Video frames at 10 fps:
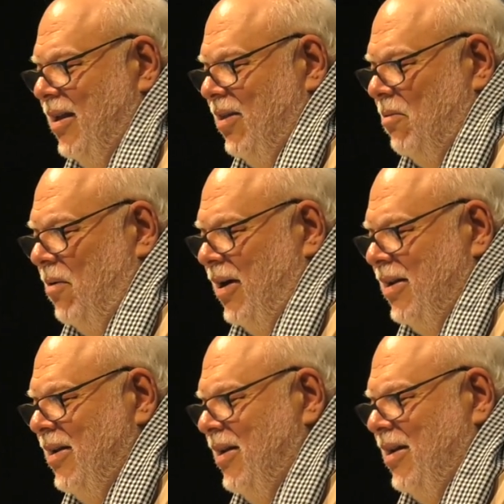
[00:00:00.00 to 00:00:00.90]
the
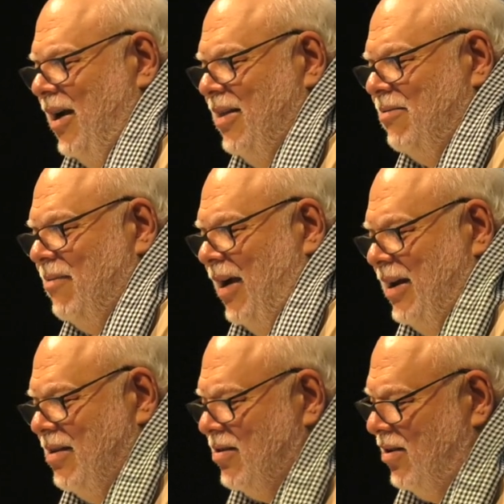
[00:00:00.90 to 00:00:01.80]
one on the right
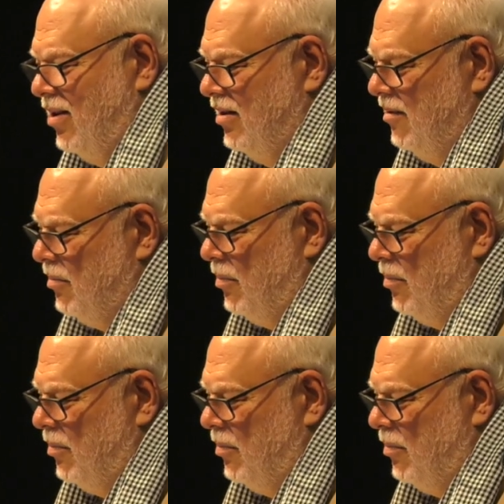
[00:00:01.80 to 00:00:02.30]
is called